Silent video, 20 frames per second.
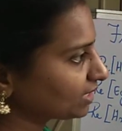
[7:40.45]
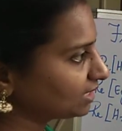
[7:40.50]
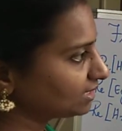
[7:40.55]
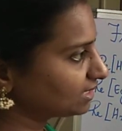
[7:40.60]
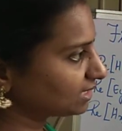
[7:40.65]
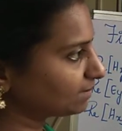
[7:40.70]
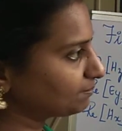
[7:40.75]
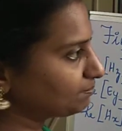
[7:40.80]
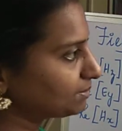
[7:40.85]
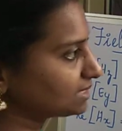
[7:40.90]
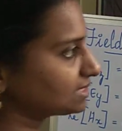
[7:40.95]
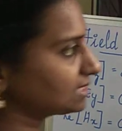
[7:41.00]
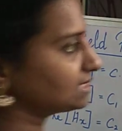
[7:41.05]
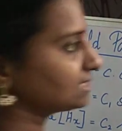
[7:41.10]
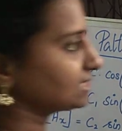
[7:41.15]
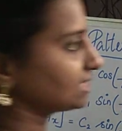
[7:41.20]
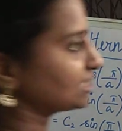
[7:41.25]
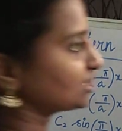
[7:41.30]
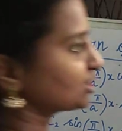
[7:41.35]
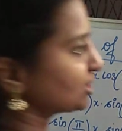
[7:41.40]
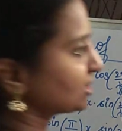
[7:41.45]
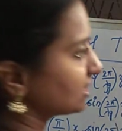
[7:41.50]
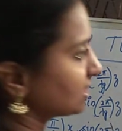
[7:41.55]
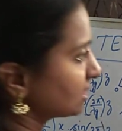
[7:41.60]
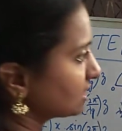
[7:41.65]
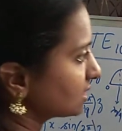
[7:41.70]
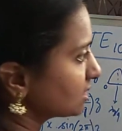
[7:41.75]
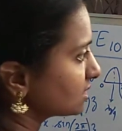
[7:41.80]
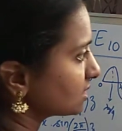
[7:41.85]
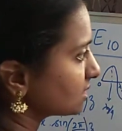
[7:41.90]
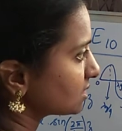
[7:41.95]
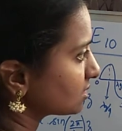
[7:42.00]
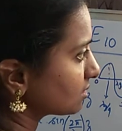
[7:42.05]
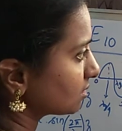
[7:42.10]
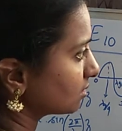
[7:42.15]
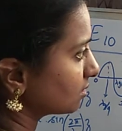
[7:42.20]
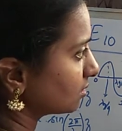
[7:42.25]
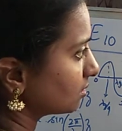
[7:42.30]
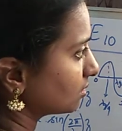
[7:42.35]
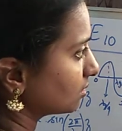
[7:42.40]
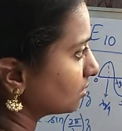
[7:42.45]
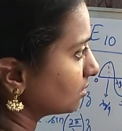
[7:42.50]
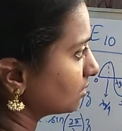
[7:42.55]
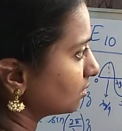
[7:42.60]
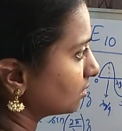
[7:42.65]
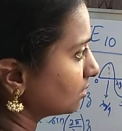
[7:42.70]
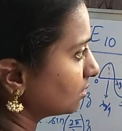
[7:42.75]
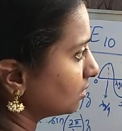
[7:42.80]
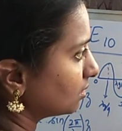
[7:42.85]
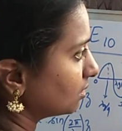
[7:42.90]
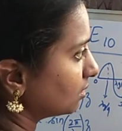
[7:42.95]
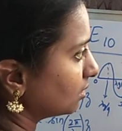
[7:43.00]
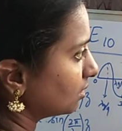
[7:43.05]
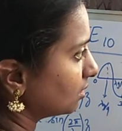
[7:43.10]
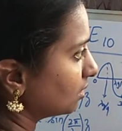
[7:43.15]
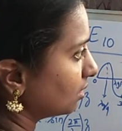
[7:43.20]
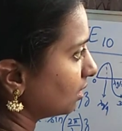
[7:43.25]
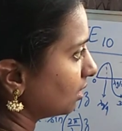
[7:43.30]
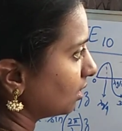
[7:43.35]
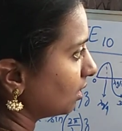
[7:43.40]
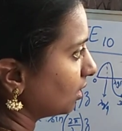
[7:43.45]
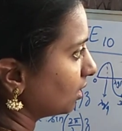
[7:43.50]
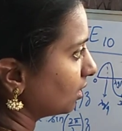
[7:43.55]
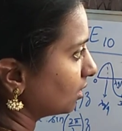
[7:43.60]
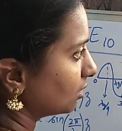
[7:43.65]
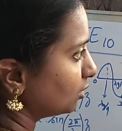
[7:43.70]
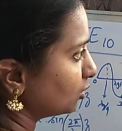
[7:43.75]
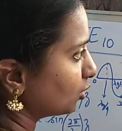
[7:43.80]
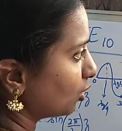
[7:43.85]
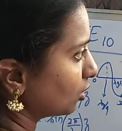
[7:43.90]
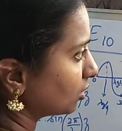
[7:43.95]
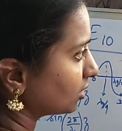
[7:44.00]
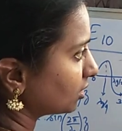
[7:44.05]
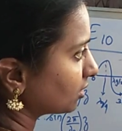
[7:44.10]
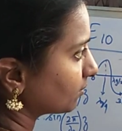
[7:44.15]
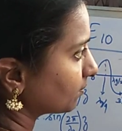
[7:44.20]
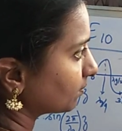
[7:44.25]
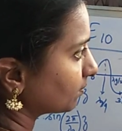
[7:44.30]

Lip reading: the representation is a dot.